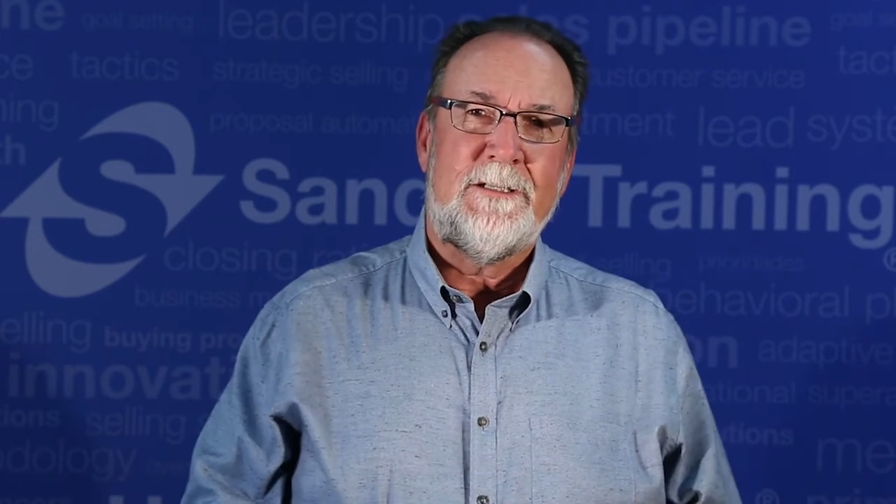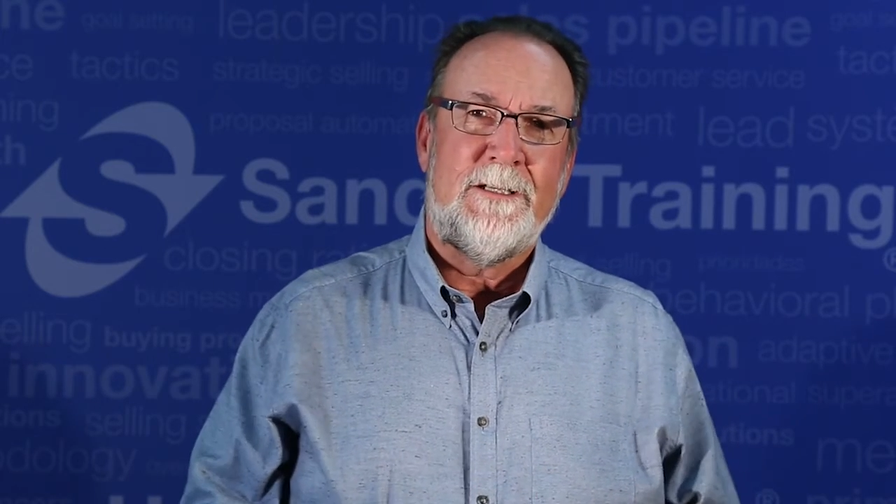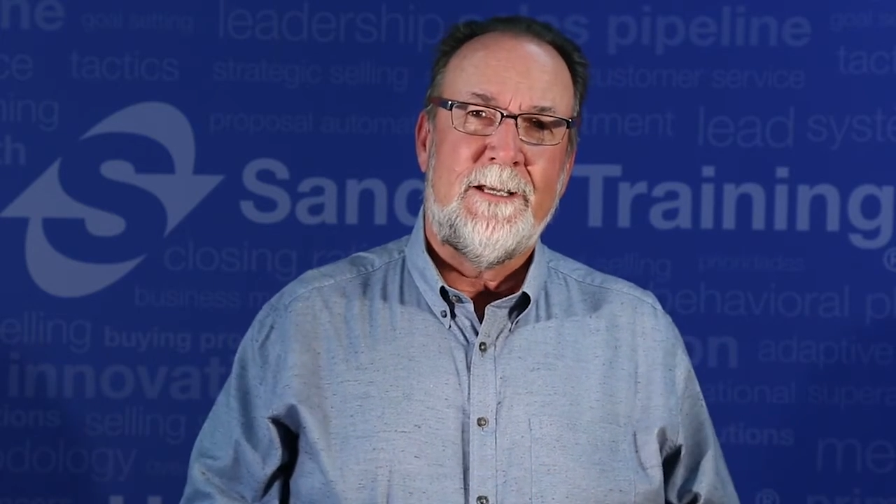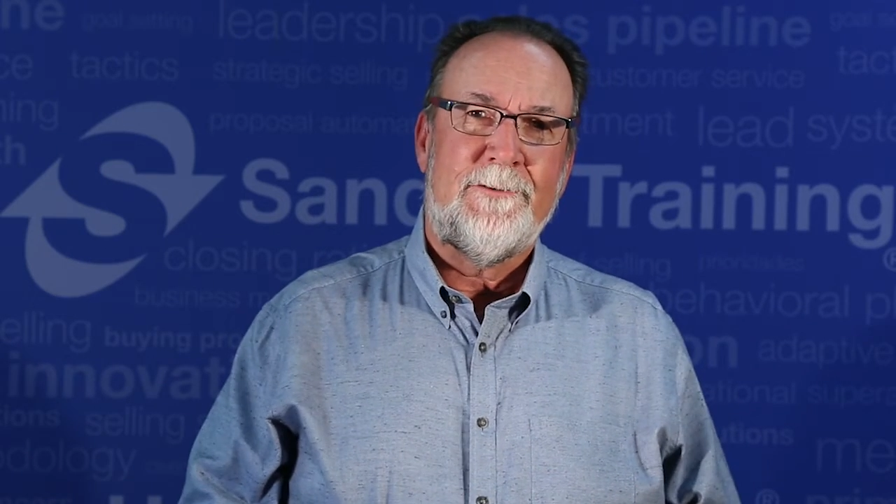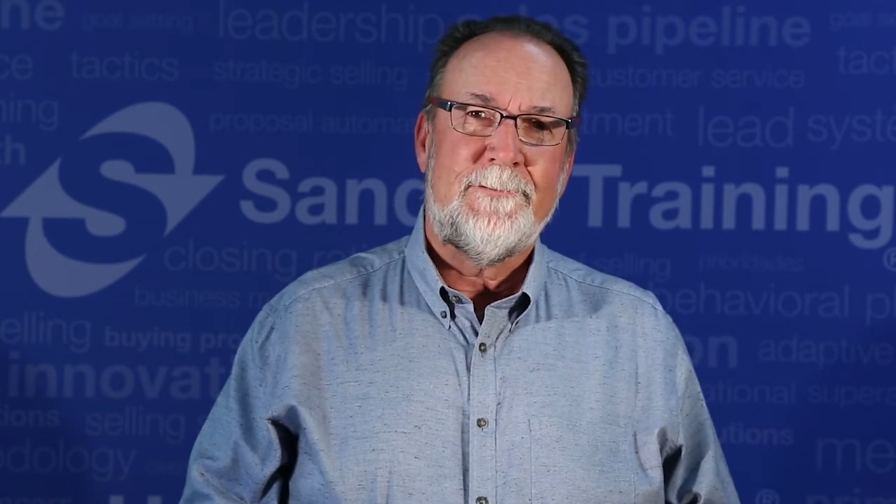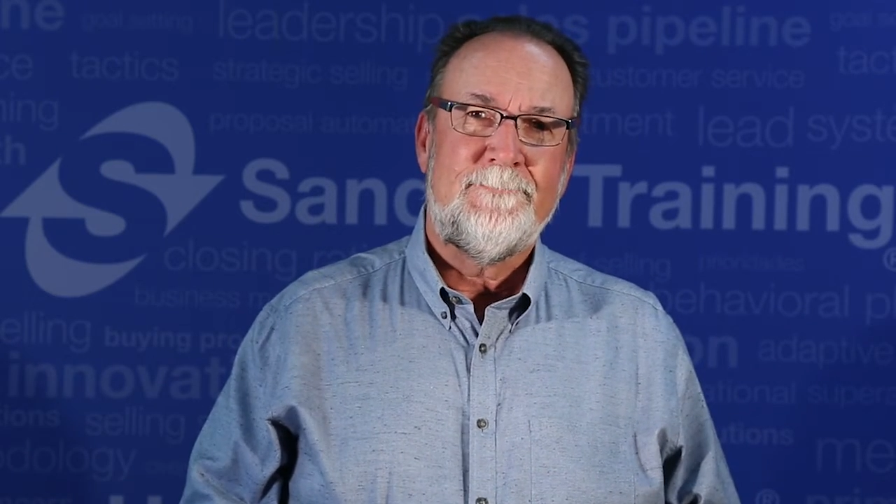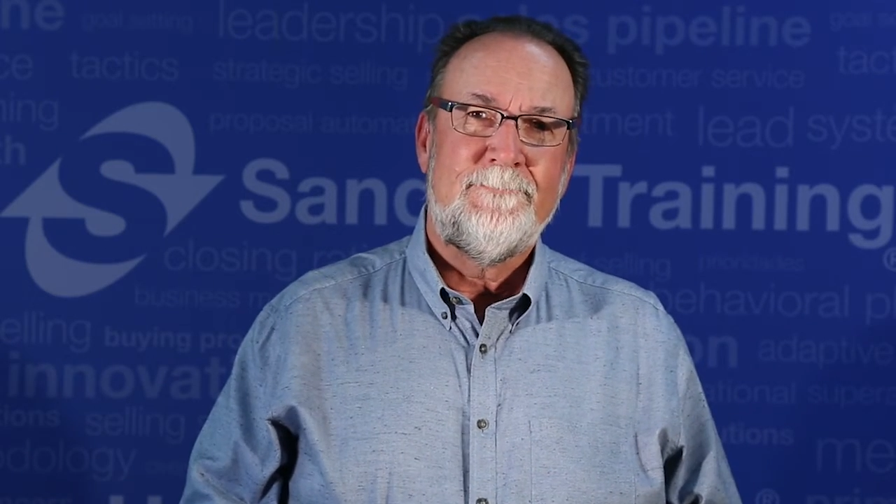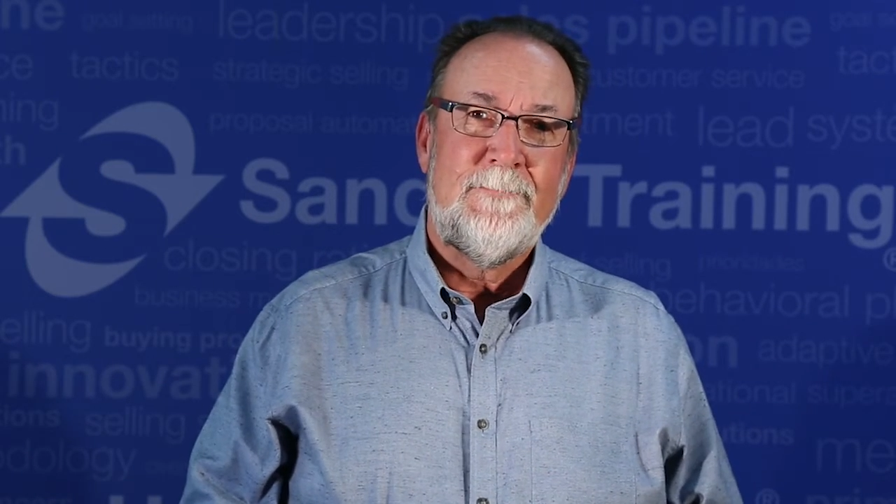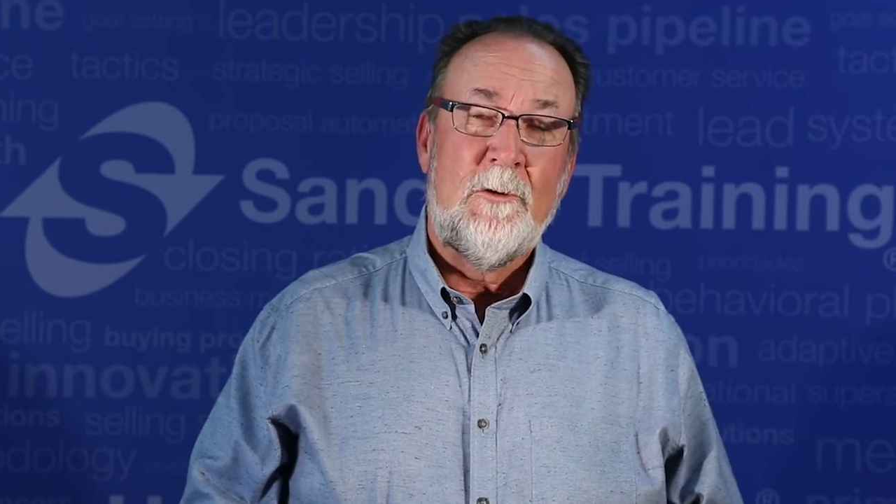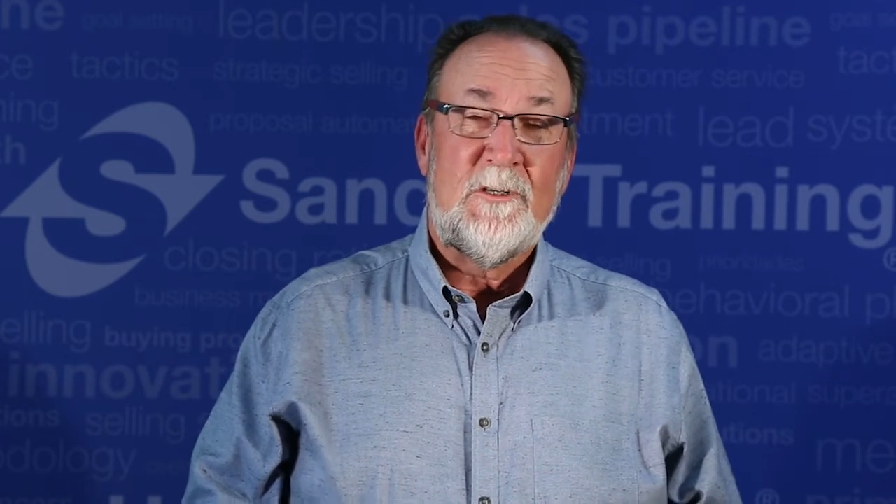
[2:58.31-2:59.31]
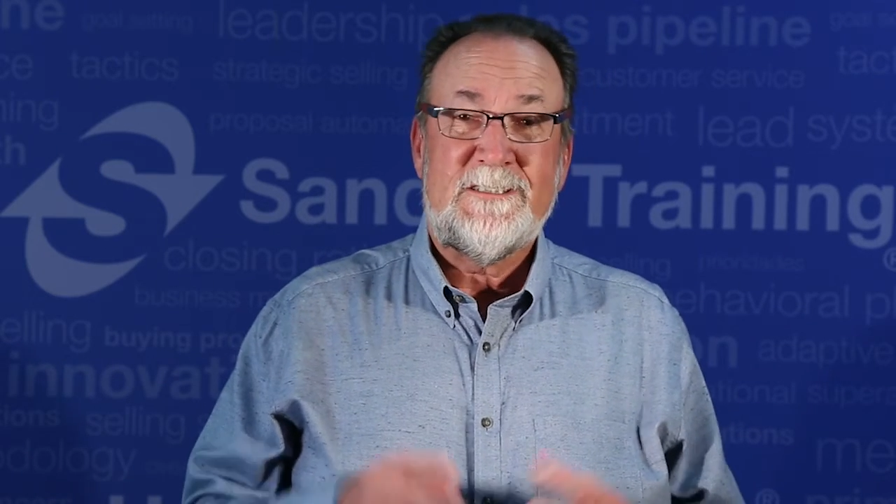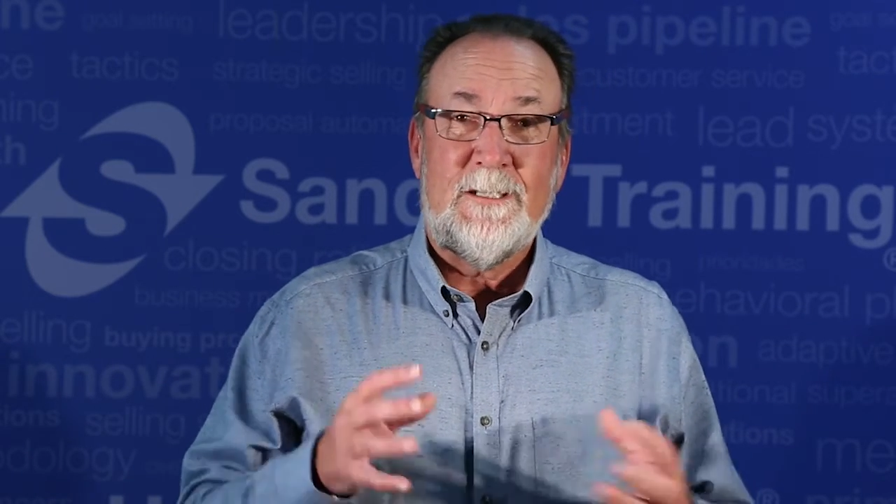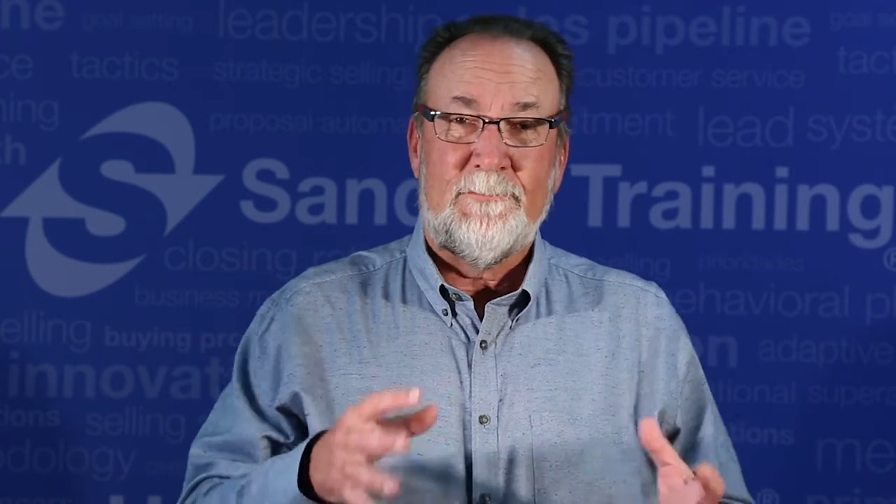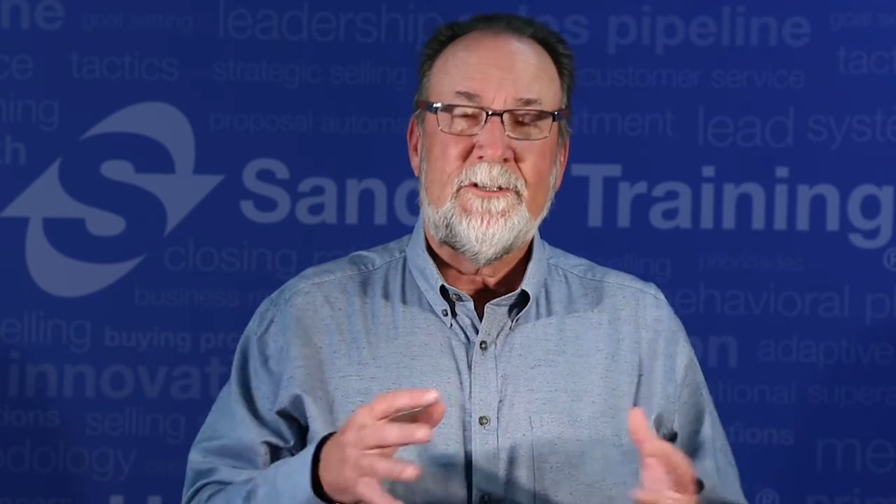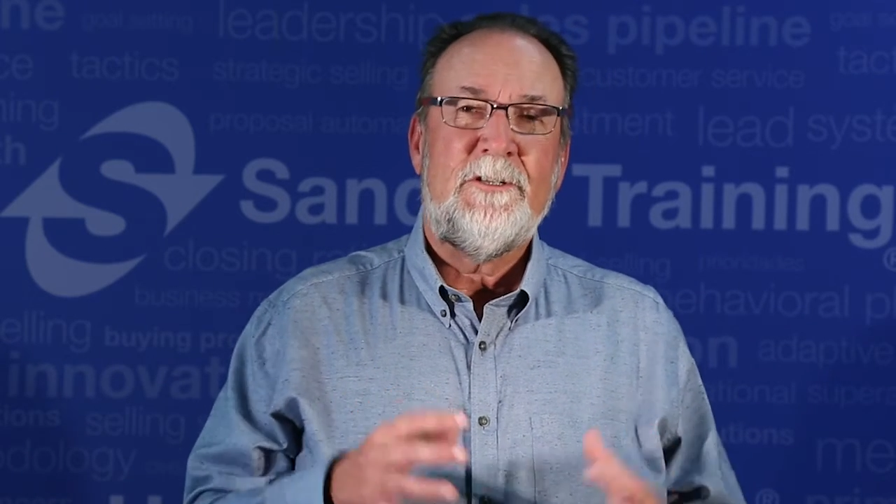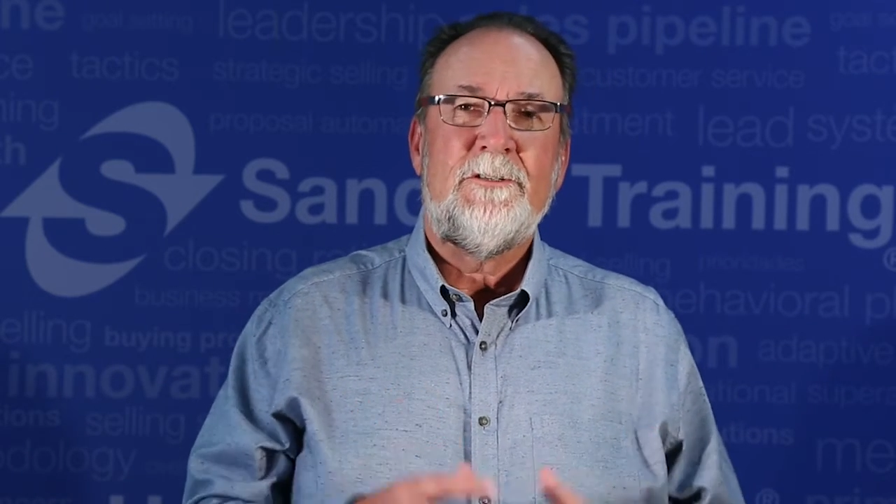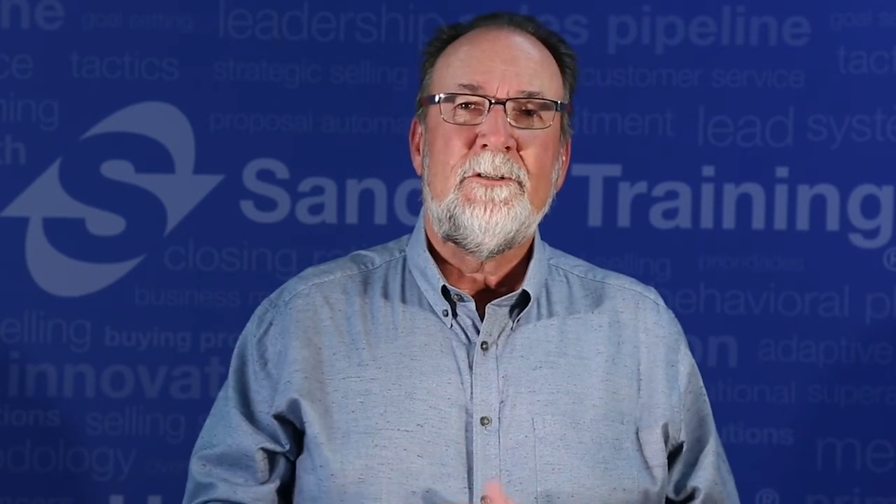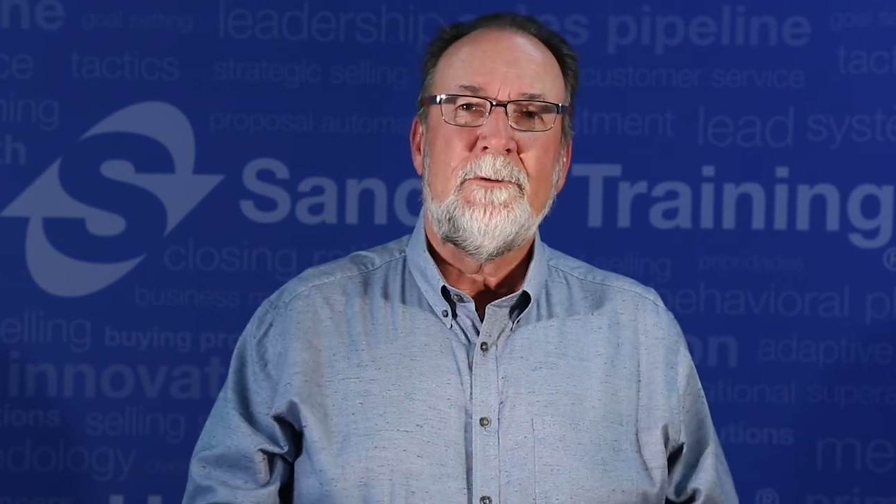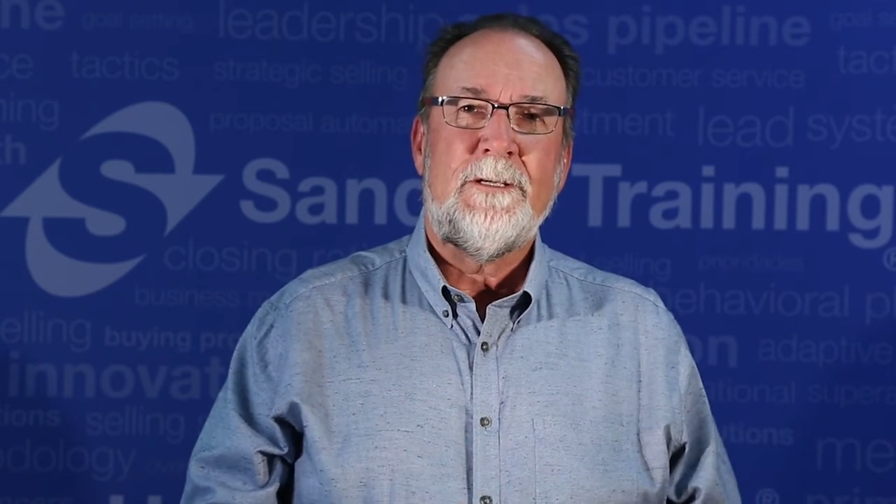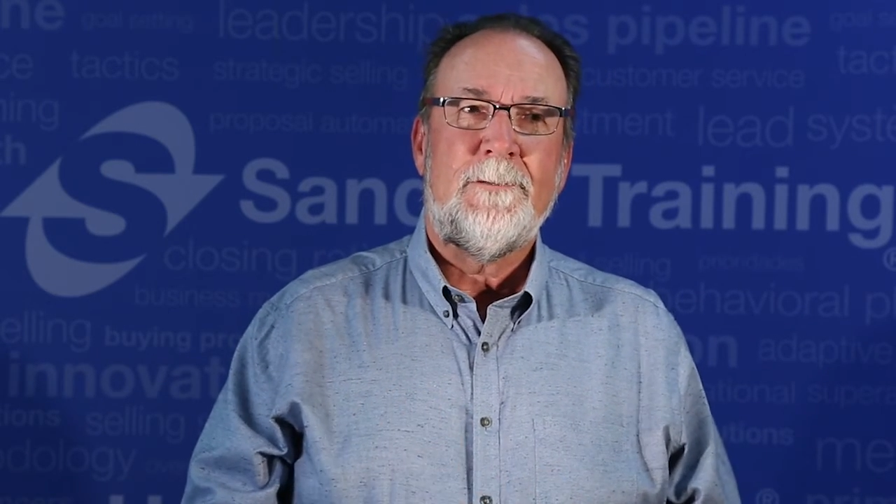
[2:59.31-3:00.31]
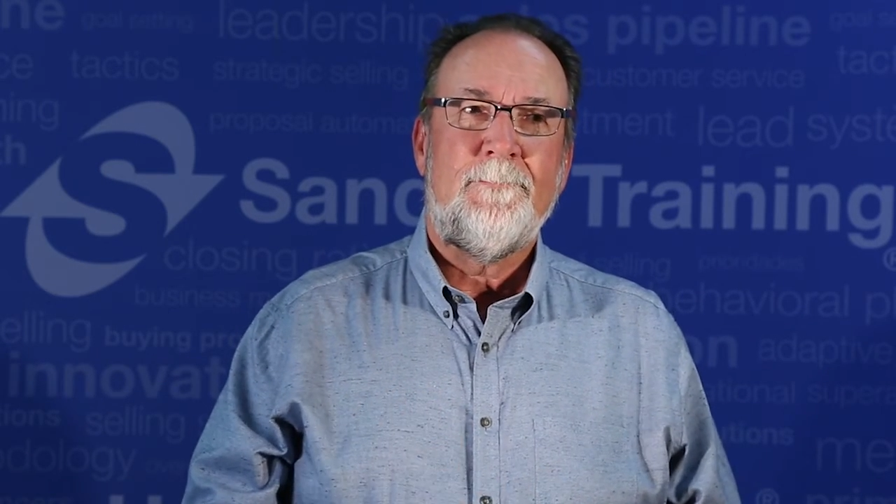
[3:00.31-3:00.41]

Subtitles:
together or something you're doing.